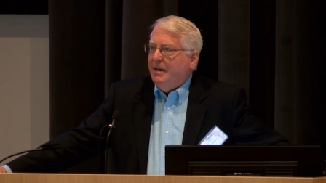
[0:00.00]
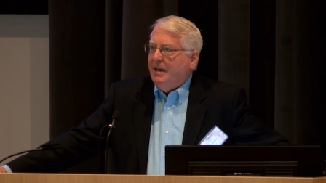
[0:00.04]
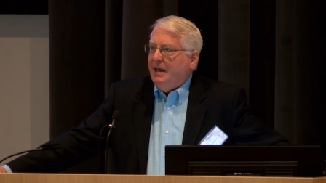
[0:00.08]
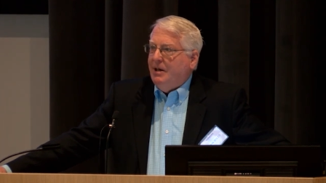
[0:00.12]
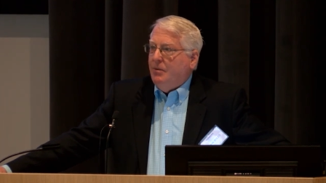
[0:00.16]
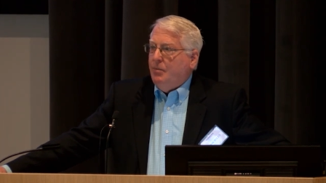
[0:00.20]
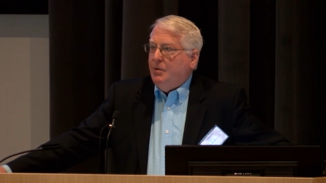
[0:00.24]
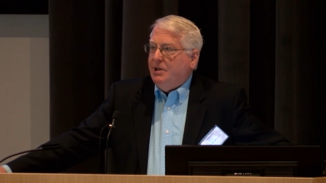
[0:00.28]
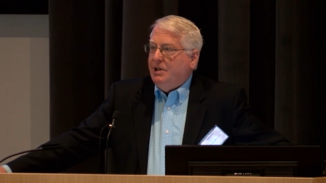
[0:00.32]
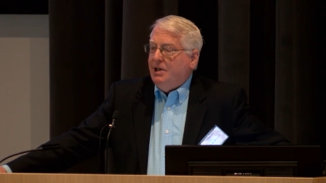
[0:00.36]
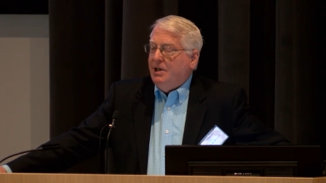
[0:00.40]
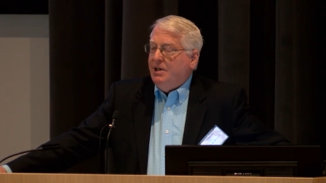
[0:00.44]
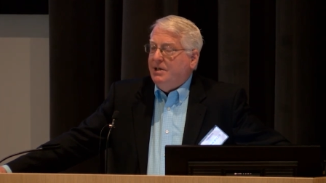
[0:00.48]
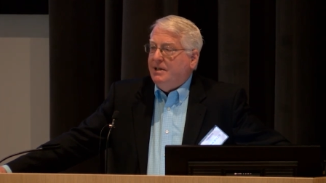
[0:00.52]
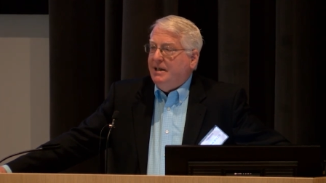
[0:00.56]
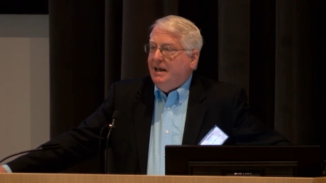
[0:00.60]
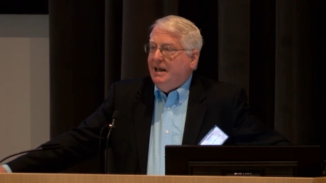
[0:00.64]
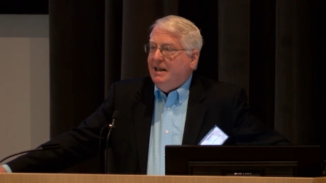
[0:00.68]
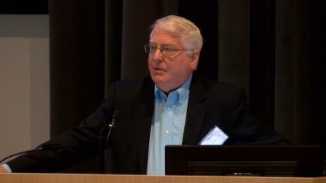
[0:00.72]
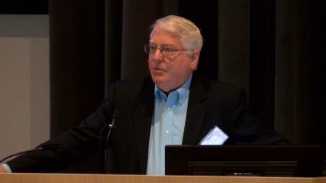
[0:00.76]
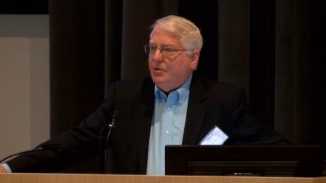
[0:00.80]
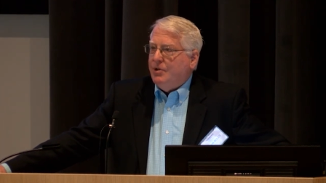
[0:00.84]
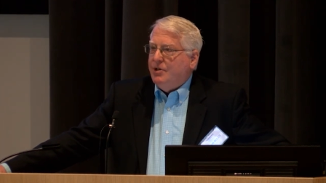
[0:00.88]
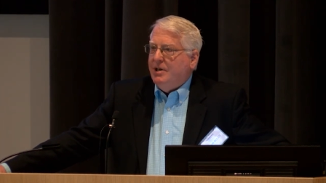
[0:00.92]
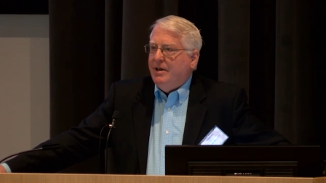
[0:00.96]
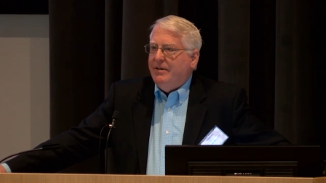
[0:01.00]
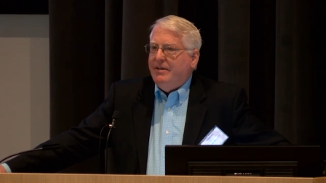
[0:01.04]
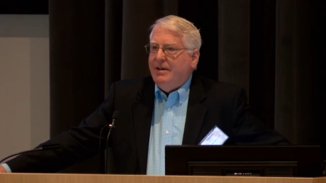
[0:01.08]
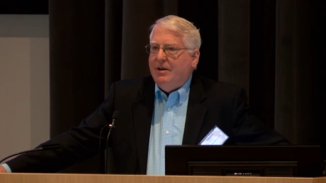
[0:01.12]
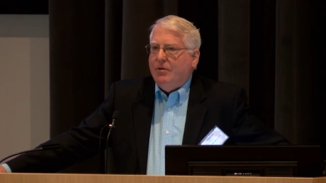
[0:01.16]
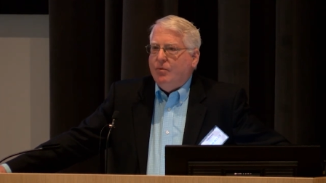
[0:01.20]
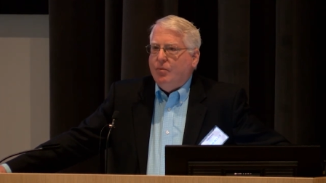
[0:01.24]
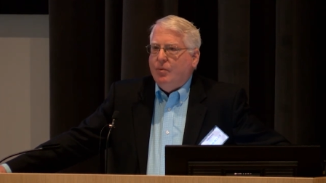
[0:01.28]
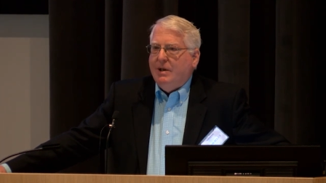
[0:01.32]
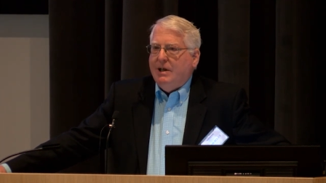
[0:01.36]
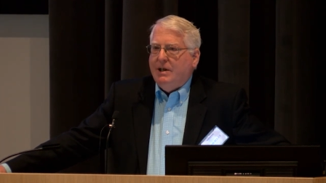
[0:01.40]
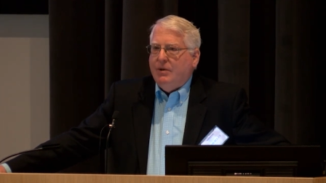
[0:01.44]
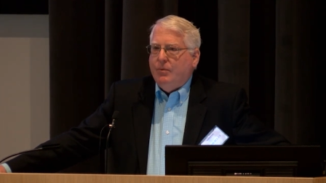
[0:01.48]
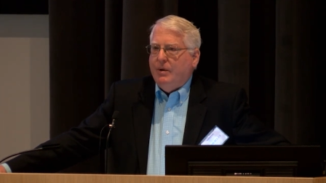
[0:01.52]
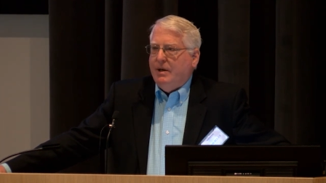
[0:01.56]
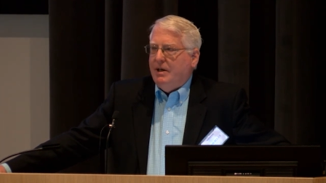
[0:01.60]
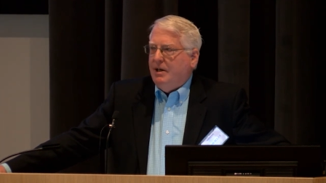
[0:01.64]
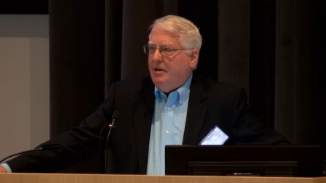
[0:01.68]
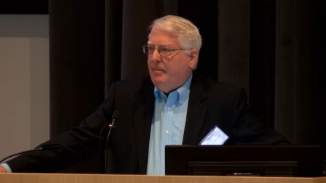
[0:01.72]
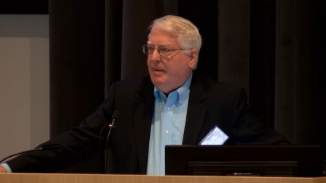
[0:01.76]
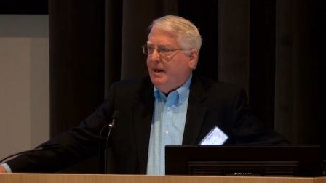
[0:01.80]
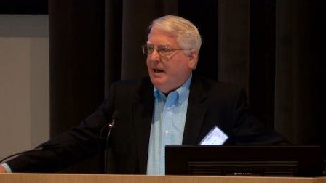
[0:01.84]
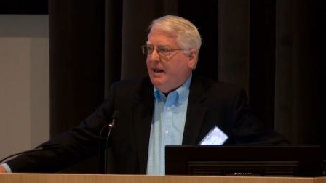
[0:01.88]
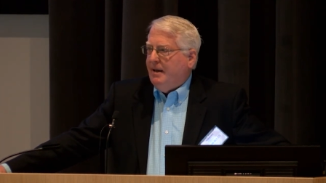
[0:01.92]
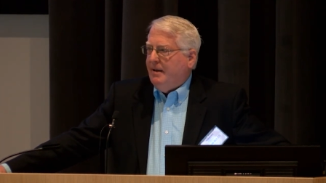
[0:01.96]
in which he said there was nothing really written
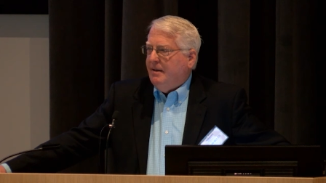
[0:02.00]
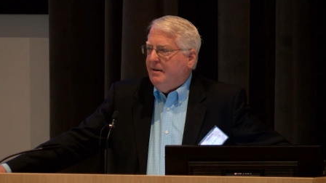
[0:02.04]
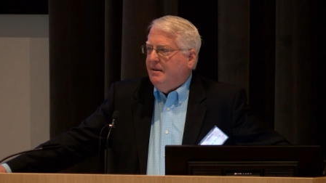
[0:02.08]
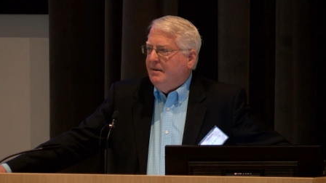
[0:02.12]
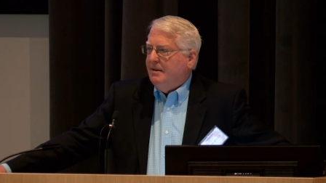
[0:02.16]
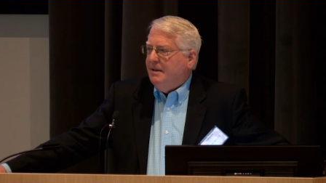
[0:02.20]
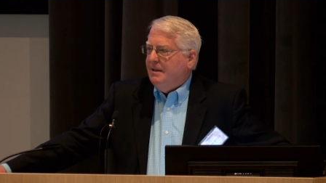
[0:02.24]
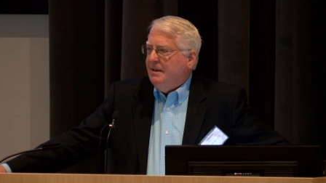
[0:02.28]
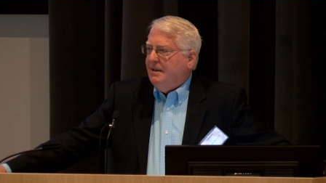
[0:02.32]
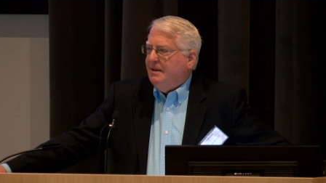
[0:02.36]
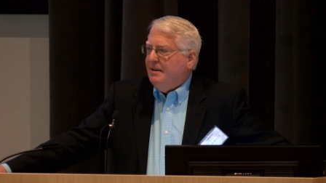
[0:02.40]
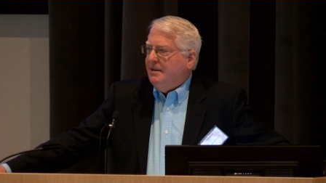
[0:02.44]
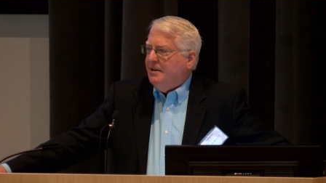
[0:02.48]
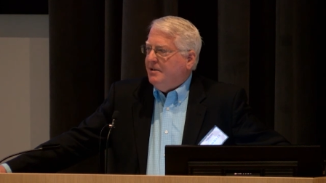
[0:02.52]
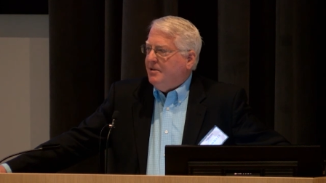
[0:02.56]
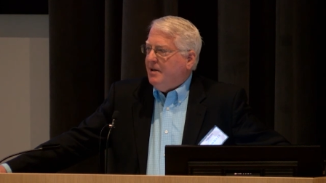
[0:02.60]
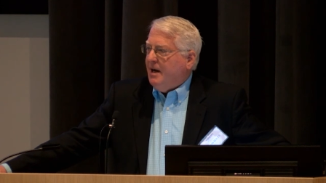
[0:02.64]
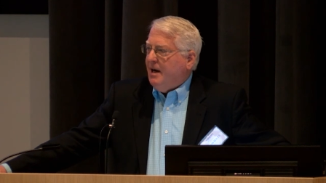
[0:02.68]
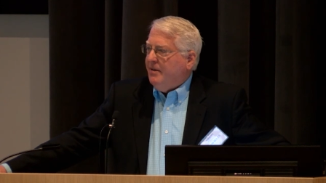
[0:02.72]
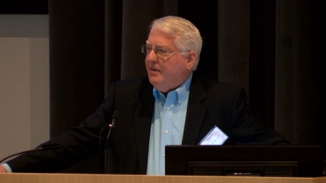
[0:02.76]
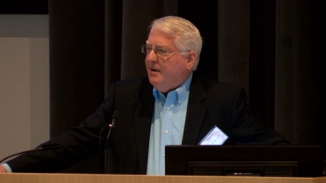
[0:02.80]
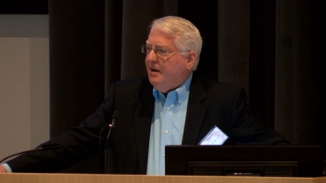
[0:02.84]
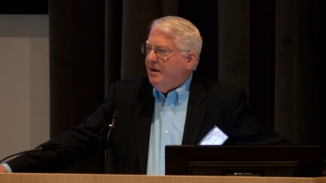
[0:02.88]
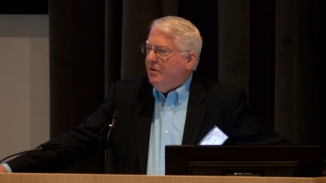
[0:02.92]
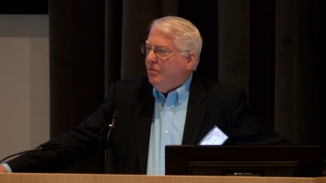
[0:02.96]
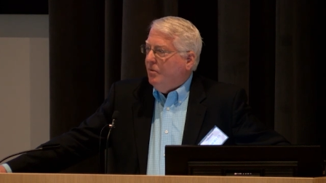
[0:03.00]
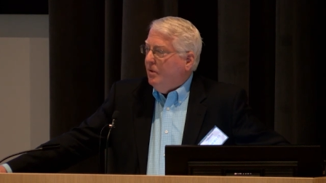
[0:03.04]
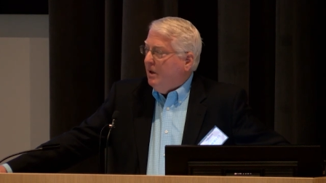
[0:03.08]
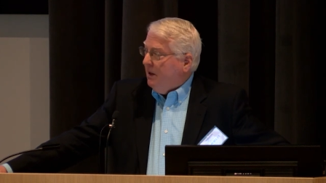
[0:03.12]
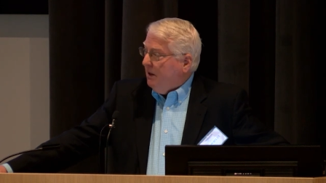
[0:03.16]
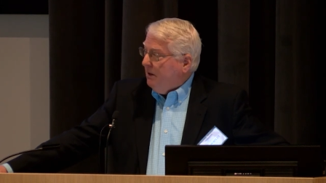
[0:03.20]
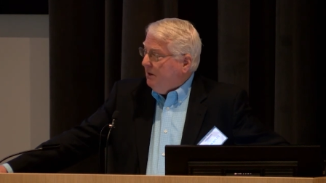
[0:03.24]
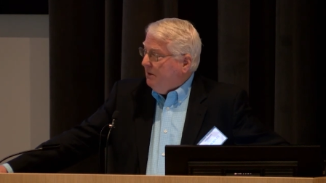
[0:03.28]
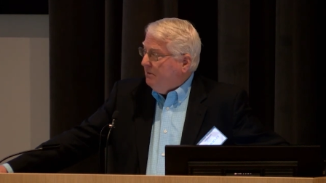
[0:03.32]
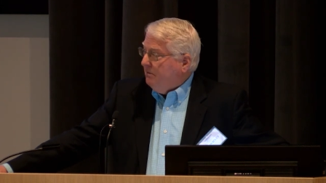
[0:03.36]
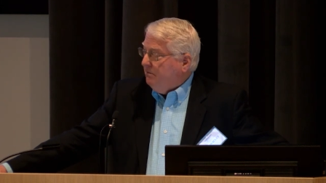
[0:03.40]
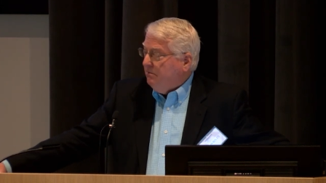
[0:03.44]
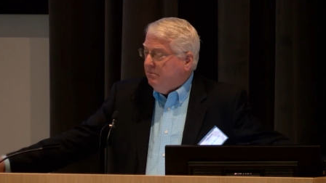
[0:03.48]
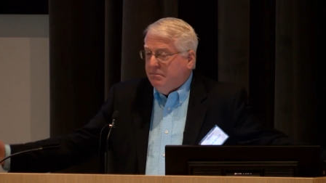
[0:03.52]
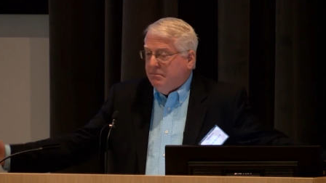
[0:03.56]
about it. So I thought, well,